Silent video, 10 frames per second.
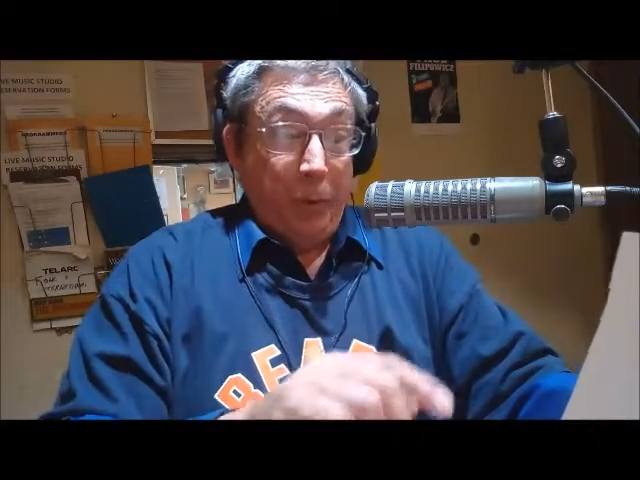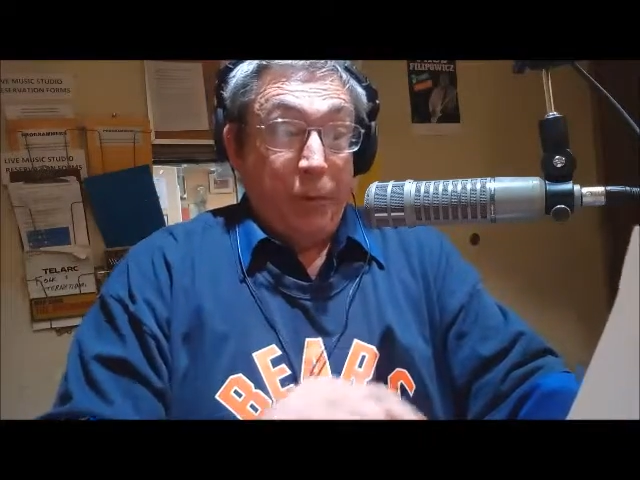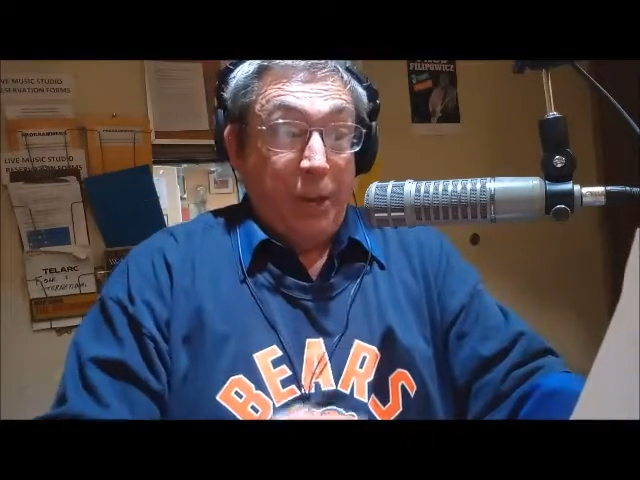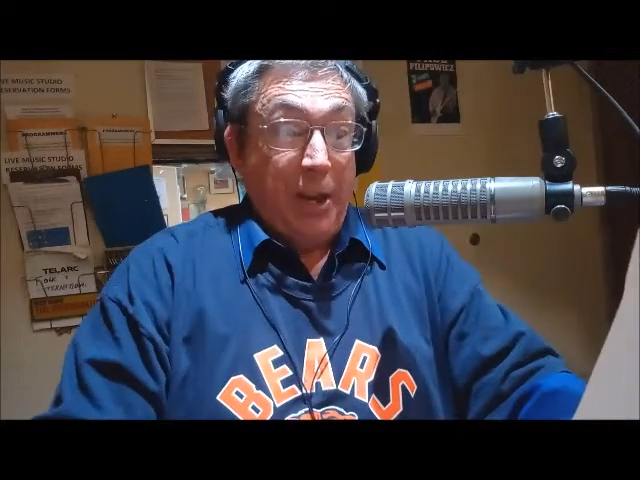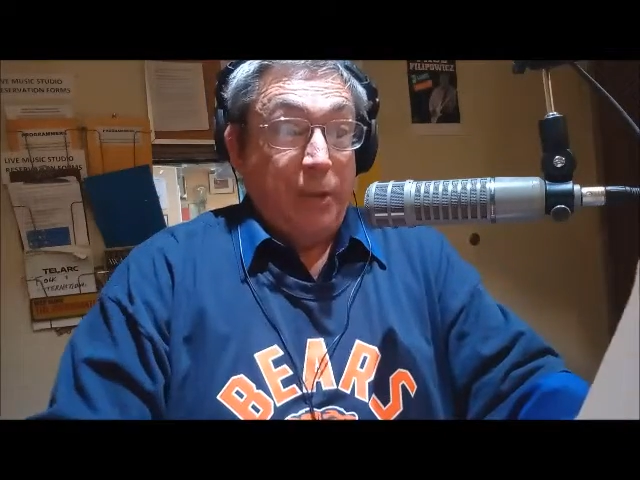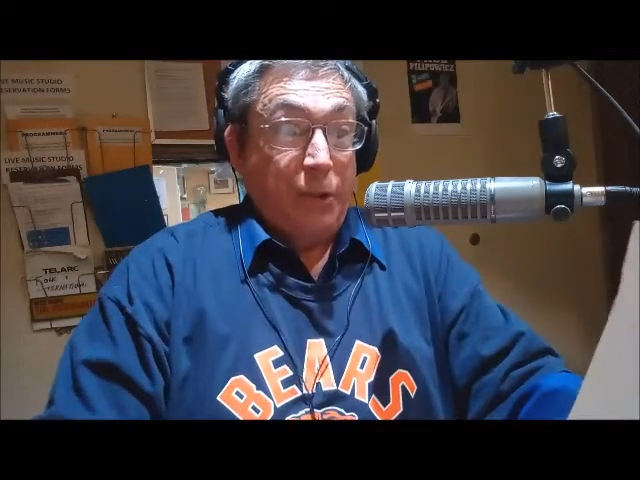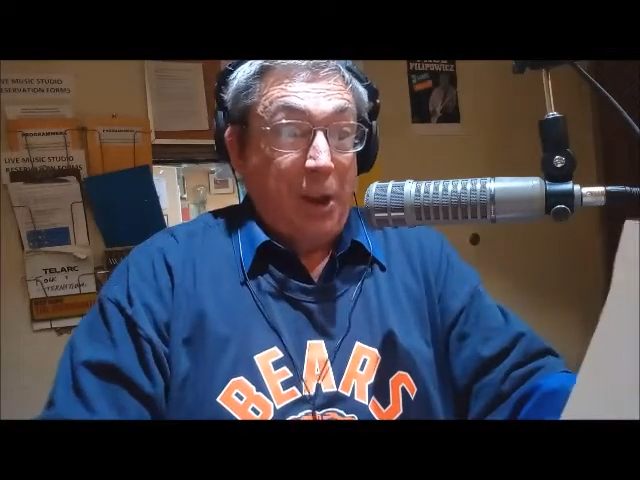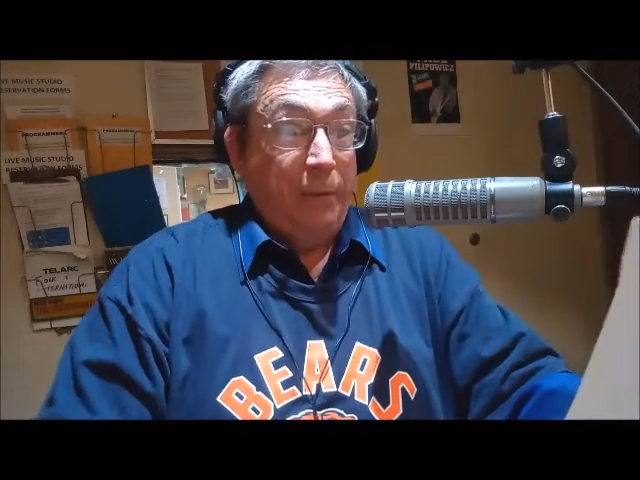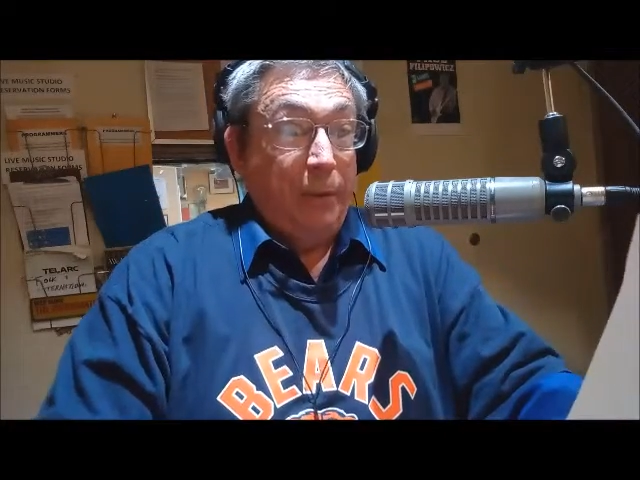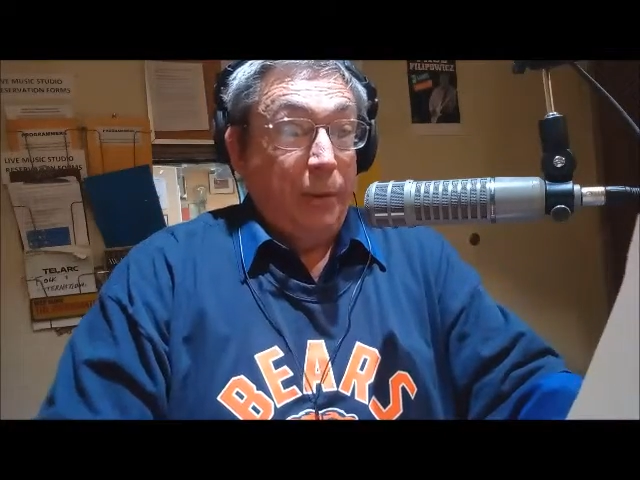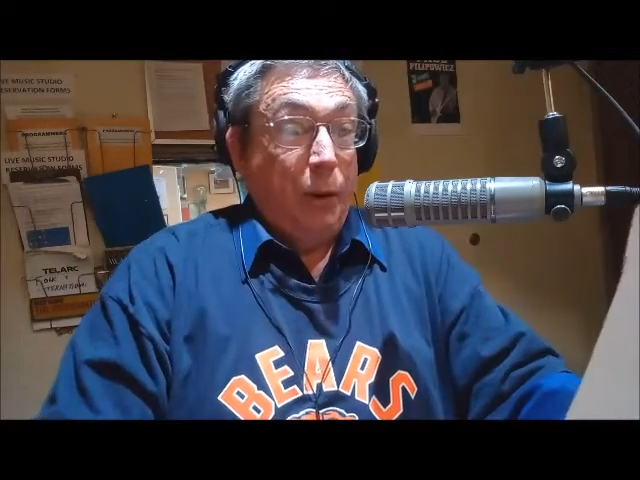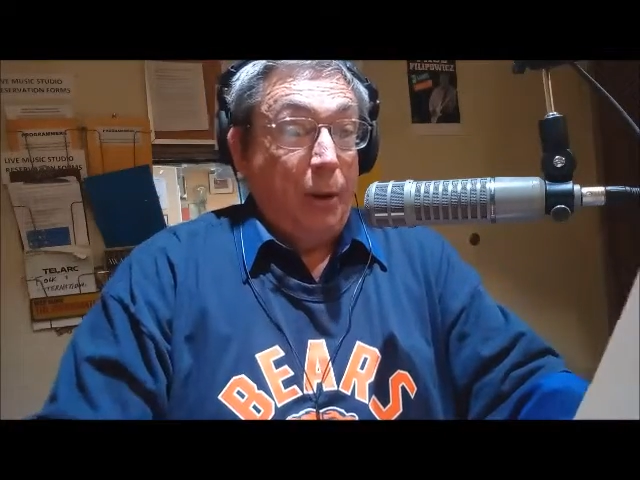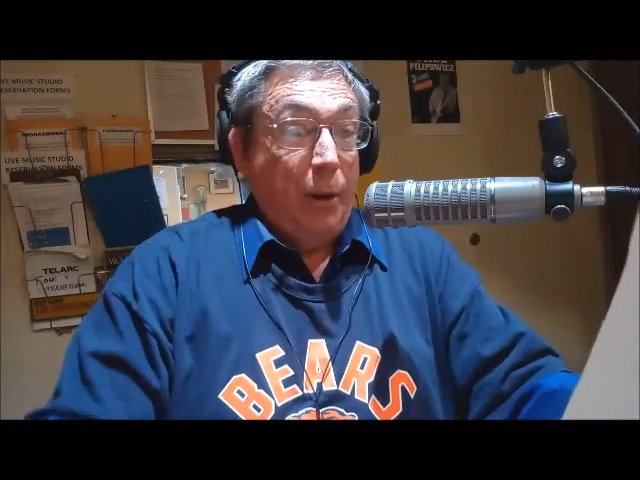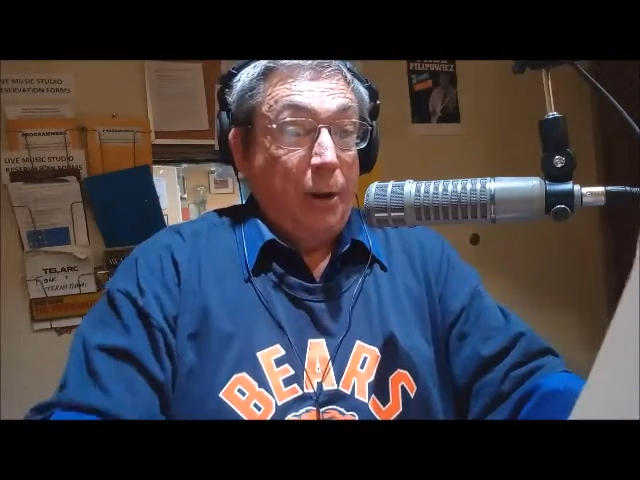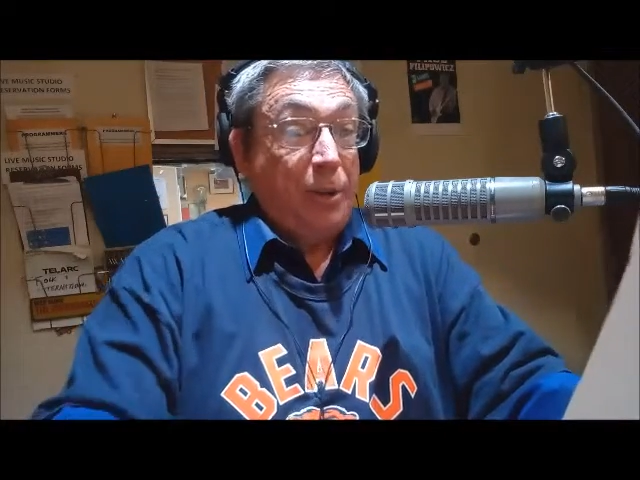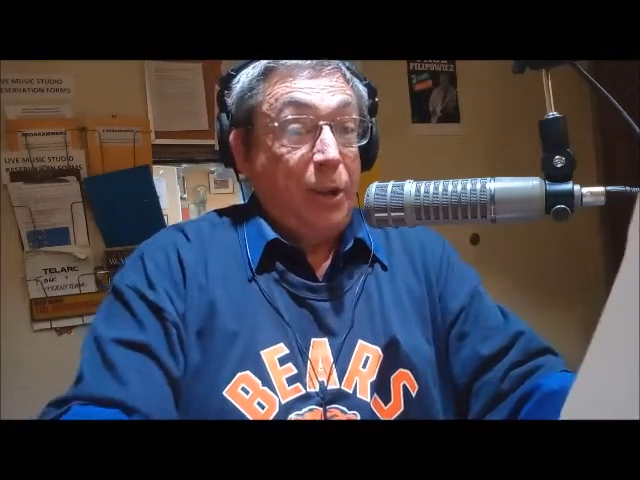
with San Salvador there.